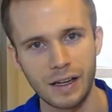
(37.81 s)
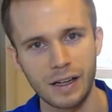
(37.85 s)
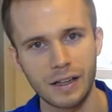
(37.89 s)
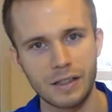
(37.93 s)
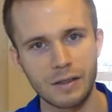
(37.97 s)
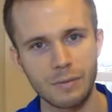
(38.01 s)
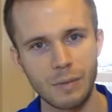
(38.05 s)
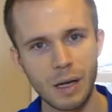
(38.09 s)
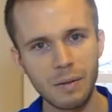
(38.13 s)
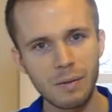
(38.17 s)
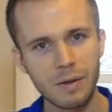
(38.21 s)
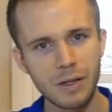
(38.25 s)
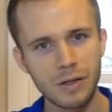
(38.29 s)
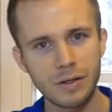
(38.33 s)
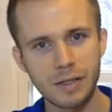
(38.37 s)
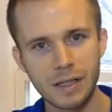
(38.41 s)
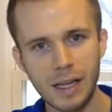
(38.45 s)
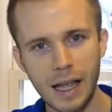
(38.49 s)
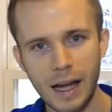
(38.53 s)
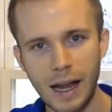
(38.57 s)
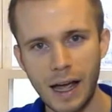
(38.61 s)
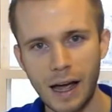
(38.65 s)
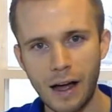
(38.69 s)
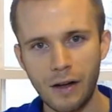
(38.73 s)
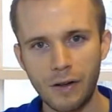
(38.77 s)
So maybe you
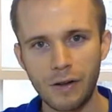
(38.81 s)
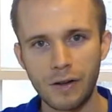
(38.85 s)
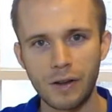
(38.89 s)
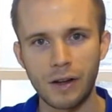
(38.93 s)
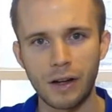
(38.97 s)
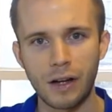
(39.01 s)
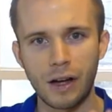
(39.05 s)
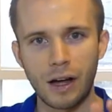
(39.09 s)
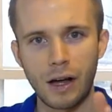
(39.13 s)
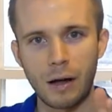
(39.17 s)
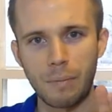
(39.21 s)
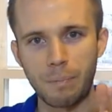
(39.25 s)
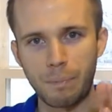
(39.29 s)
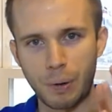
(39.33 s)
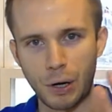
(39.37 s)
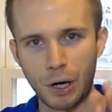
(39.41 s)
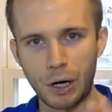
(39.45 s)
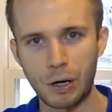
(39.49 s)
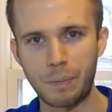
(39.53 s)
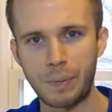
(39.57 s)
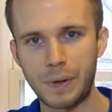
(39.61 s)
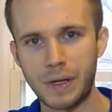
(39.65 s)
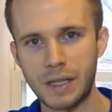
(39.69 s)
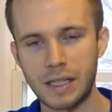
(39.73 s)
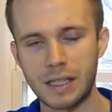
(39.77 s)
set out a
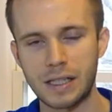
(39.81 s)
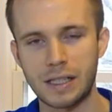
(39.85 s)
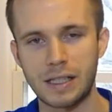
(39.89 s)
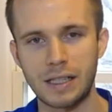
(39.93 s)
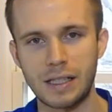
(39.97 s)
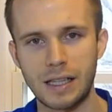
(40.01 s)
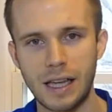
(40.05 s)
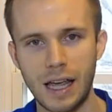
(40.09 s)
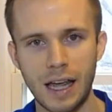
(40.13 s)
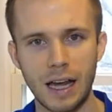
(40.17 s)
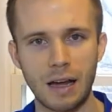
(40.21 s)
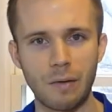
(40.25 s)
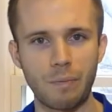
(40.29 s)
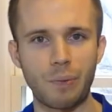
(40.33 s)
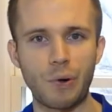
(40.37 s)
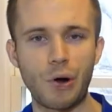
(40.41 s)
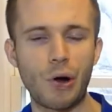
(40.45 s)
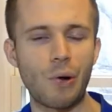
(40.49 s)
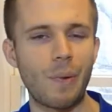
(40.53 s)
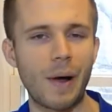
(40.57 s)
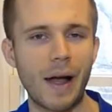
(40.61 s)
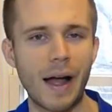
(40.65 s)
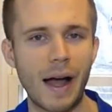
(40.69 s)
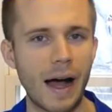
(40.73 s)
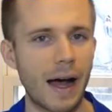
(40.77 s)
purpose to take a
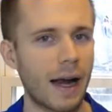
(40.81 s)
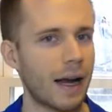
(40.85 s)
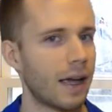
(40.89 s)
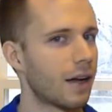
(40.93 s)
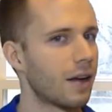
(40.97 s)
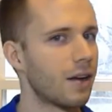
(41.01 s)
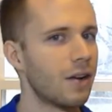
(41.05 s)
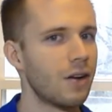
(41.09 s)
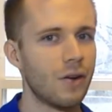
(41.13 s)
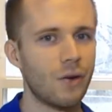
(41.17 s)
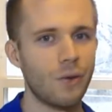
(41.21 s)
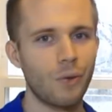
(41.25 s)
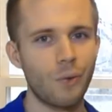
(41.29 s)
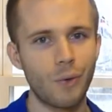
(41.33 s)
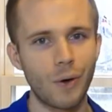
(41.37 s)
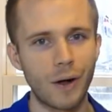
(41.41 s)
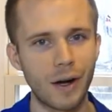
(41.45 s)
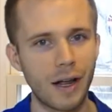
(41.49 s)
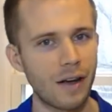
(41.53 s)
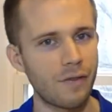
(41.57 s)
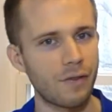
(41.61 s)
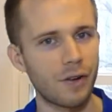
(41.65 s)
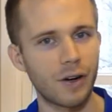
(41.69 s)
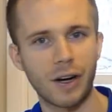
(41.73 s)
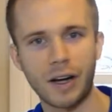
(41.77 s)
probiotic,
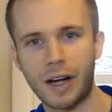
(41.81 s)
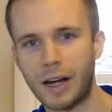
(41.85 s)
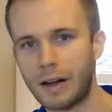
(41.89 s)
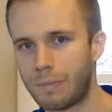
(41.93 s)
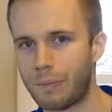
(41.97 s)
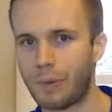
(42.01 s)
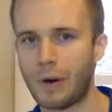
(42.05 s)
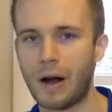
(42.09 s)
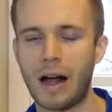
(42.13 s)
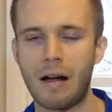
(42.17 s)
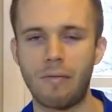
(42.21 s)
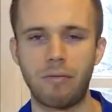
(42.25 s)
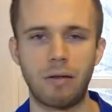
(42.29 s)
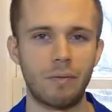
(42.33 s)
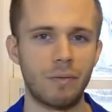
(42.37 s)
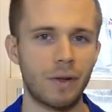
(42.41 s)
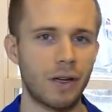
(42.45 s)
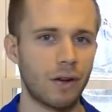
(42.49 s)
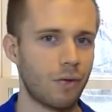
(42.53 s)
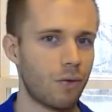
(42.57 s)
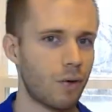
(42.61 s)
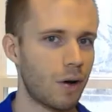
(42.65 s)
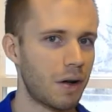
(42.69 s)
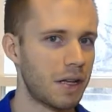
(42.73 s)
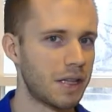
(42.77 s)
whatever gut problem
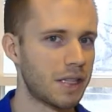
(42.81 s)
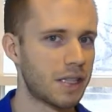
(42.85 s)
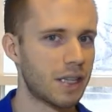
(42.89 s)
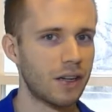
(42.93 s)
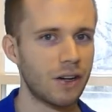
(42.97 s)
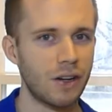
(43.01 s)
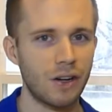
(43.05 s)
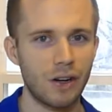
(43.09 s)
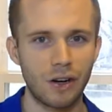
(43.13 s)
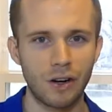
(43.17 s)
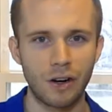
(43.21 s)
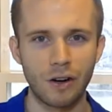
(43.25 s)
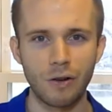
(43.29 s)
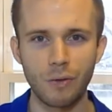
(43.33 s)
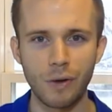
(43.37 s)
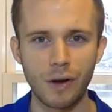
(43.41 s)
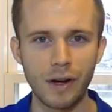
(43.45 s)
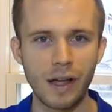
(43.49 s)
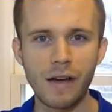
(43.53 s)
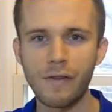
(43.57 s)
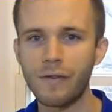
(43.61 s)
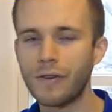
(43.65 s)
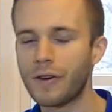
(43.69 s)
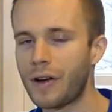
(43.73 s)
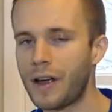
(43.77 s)
it was, or
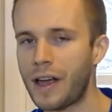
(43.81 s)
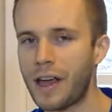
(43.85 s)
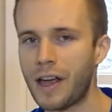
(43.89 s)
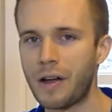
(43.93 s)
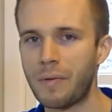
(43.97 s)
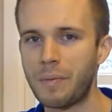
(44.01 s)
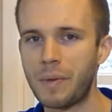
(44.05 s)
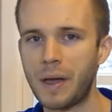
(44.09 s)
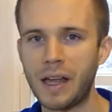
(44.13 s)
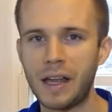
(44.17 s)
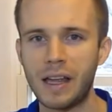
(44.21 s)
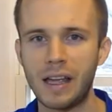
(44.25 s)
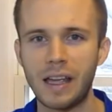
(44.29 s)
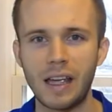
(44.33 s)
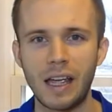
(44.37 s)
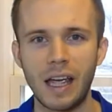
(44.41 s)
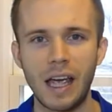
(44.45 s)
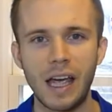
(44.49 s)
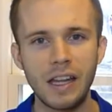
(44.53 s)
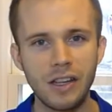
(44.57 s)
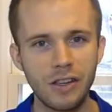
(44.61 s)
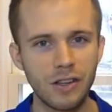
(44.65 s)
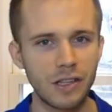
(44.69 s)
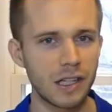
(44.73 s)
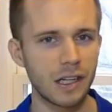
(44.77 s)
whatever ailment,
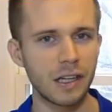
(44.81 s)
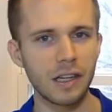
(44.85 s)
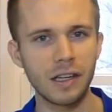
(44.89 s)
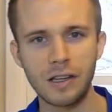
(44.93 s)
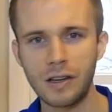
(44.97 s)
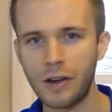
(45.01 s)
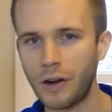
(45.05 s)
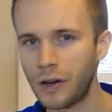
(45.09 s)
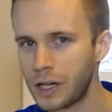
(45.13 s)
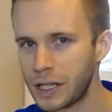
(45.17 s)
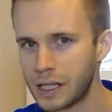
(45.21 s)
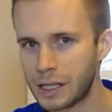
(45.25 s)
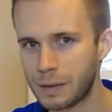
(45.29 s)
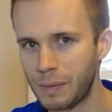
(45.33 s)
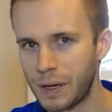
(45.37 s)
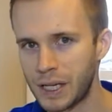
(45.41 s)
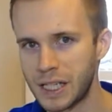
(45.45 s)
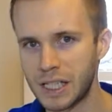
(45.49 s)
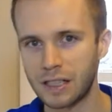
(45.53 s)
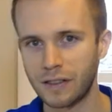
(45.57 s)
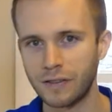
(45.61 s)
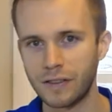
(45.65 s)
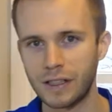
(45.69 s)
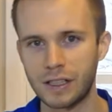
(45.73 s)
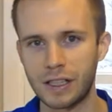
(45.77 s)
and you didn't notice
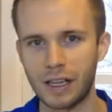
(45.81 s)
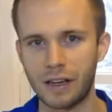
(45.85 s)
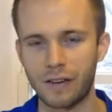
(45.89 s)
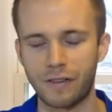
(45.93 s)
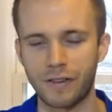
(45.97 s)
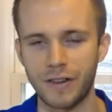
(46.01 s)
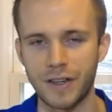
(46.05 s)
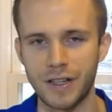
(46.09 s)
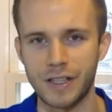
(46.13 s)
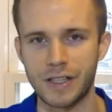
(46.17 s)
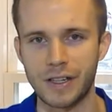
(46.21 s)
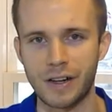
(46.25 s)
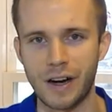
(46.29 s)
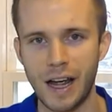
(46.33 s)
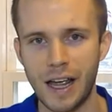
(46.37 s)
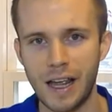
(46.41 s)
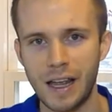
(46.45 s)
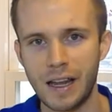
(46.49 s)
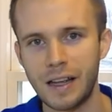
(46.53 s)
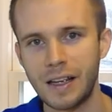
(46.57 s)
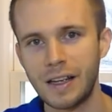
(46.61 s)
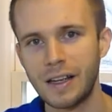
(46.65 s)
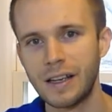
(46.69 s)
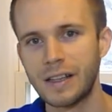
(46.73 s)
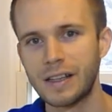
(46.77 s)
much of a difference,
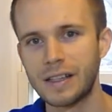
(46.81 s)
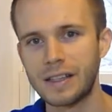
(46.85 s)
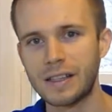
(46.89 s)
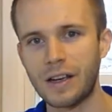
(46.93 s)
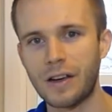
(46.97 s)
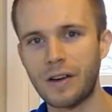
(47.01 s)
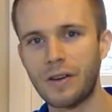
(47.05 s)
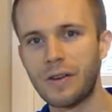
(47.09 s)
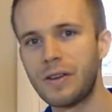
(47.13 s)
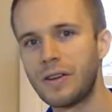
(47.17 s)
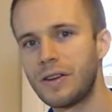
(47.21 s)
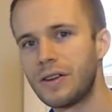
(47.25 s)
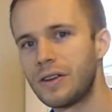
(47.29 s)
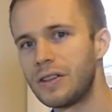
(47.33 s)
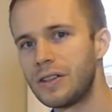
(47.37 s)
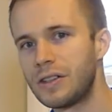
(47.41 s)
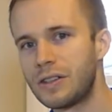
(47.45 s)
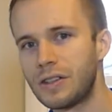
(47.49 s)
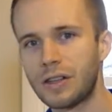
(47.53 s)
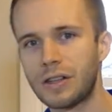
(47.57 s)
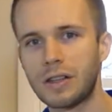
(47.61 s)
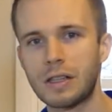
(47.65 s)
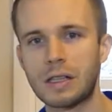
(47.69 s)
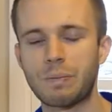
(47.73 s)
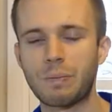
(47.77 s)
right? So you
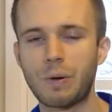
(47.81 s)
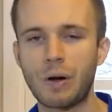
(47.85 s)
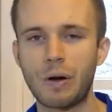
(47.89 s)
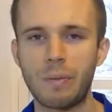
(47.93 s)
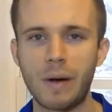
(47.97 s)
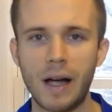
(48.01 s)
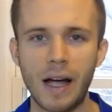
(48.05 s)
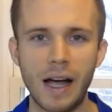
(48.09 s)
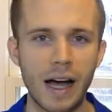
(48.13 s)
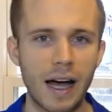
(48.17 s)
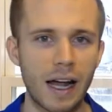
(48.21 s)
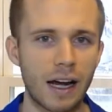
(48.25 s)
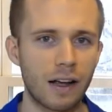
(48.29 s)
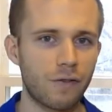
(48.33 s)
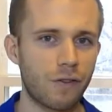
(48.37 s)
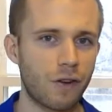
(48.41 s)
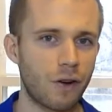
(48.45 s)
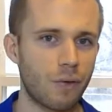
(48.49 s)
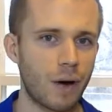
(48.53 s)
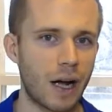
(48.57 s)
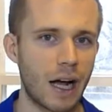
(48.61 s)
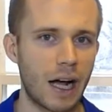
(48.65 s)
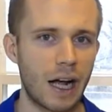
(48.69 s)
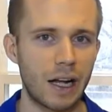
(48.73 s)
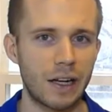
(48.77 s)
took this probiotic for a
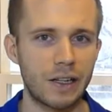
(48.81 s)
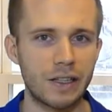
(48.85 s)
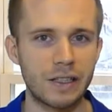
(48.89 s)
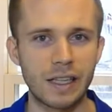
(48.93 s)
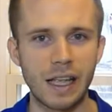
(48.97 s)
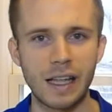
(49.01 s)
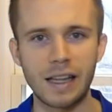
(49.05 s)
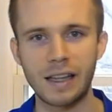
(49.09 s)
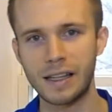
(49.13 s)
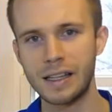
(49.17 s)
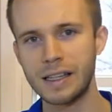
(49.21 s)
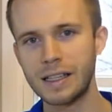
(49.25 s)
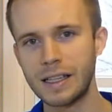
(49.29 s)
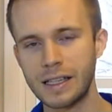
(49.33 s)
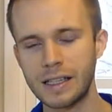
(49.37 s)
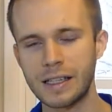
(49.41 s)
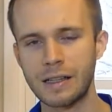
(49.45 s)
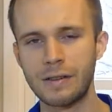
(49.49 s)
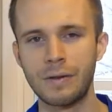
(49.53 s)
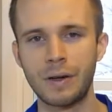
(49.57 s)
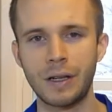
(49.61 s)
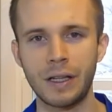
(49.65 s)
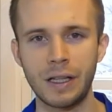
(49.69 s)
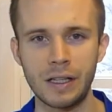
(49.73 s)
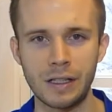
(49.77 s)
while and you said, this isn't
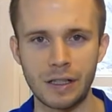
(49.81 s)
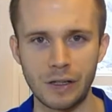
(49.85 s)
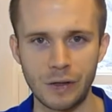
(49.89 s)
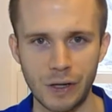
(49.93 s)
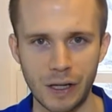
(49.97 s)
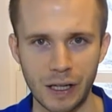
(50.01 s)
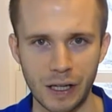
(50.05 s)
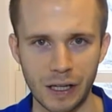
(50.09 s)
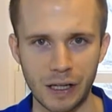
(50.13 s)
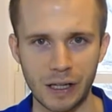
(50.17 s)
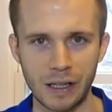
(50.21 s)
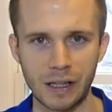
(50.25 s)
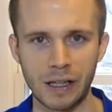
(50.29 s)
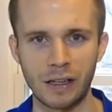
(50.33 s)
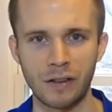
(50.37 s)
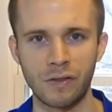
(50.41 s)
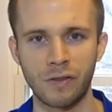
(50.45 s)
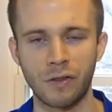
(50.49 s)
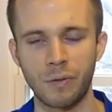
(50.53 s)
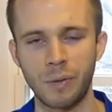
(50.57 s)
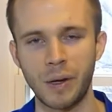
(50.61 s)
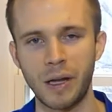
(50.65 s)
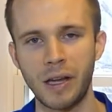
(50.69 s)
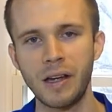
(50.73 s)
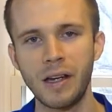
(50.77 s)
really doing anything
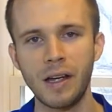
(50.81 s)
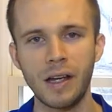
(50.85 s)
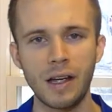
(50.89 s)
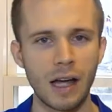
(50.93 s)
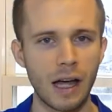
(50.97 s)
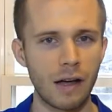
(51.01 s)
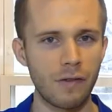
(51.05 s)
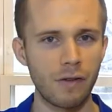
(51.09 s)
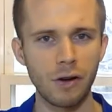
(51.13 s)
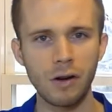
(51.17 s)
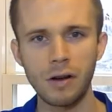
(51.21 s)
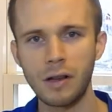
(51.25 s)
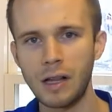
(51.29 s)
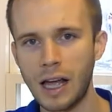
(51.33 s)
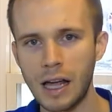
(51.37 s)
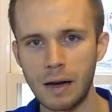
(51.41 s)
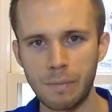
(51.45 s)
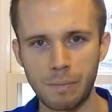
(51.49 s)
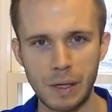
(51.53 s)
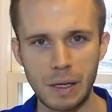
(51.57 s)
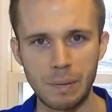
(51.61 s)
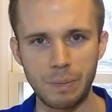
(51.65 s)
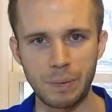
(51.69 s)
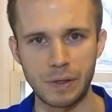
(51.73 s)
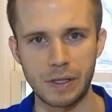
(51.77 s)
for me. I've heard a lot of
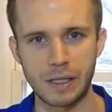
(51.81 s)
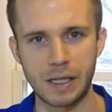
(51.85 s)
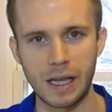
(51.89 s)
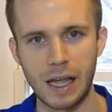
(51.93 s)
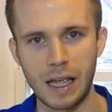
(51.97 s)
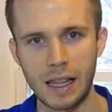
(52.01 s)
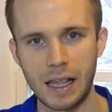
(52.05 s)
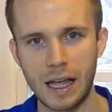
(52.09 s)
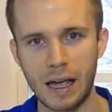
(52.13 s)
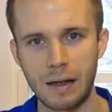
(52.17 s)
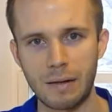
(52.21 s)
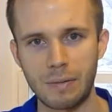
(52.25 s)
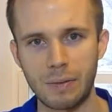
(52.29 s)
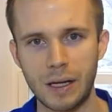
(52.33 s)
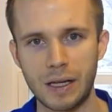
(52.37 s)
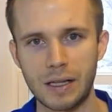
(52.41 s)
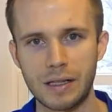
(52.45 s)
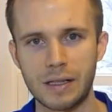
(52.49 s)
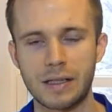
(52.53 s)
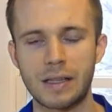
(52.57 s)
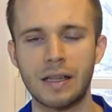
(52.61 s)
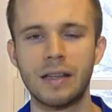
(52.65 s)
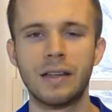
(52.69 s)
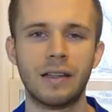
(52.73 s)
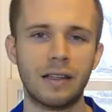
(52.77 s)
people say that
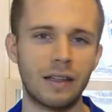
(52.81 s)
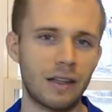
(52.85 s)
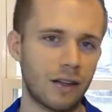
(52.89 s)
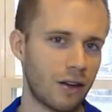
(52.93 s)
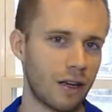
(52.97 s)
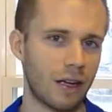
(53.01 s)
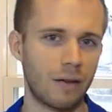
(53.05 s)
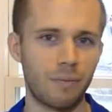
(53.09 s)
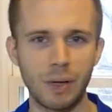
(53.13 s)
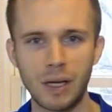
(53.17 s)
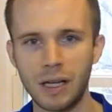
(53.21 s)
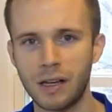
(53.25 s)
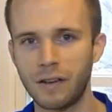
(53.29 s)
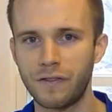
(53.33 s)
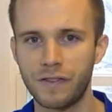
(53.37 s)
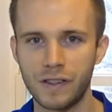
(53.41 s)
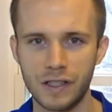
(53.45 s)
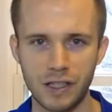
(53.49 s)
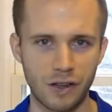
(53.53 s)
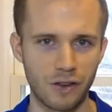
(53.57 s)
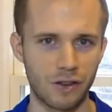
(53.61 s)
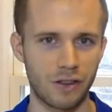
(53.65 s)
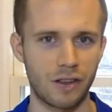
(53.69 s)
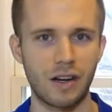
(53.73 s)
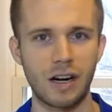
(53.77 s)
because you know, being a
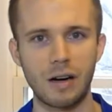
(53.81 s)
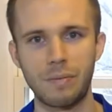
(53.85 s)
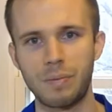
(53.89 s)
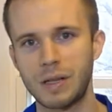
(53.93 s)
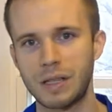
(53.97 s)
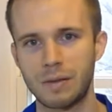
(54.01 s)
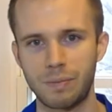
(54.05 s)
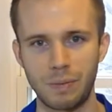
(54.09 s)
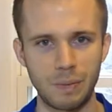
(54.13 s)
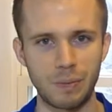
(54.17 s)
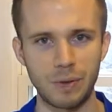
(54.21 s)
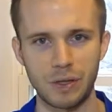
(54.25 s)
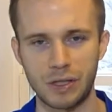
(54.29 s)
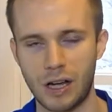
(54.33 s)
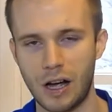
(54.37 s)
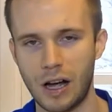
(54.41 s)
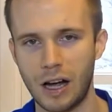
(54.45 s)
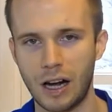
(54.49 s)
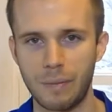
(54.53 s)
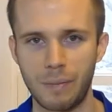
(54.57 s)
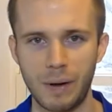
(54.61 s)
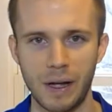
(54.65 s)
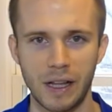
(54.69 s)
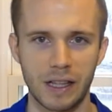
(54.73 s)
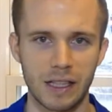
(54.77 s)
physical therapist, people
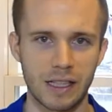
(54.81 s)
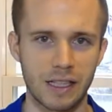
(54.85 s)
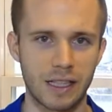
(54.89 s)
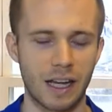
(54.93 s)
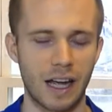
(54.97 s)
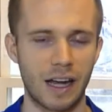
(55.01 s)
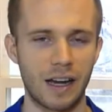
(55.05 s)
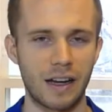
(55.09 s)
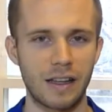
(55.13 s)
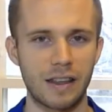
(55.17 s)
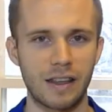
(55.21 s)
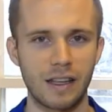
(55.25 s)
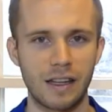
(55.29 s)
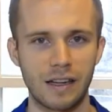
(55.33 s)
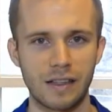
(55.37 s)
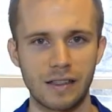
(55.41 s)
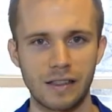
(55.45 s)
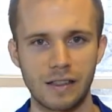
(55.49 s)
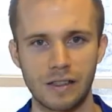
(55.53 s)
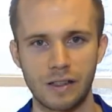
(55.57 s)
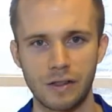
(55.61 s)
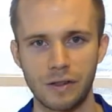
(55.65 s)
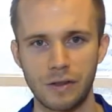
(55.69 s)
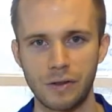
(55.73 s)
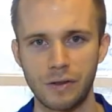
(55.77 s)
talk about these kind of things
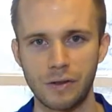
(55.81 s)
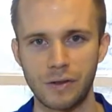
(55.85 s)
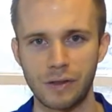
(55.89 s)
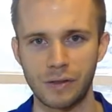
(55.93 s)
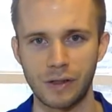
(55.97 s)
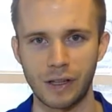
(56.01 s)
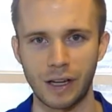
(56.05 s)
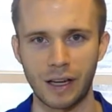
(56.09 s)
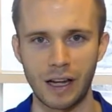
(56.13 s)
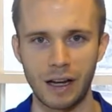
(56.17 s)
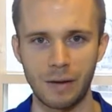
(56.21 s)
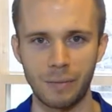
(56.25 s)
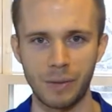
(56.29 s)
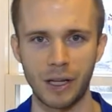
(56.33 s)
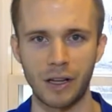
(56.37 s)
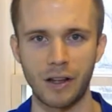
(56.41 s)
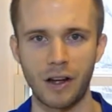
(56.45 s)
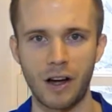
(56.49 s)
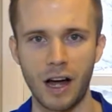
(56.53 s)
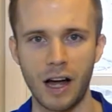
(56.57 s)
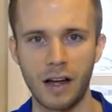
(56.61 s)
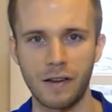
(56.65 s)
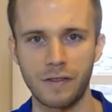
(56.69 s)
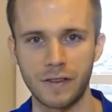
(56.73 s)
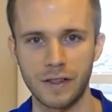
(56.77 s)
too and they come in the
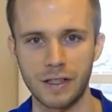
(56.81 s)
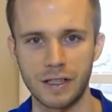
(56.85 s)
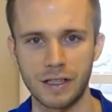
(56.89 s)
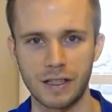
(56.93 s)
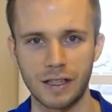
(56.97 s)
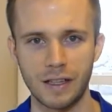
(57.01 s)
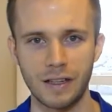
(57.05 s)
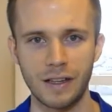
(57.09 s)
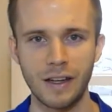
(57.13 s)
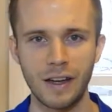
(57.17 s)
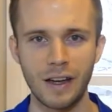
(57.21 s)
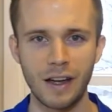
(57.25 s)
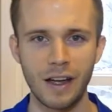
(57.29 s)
office.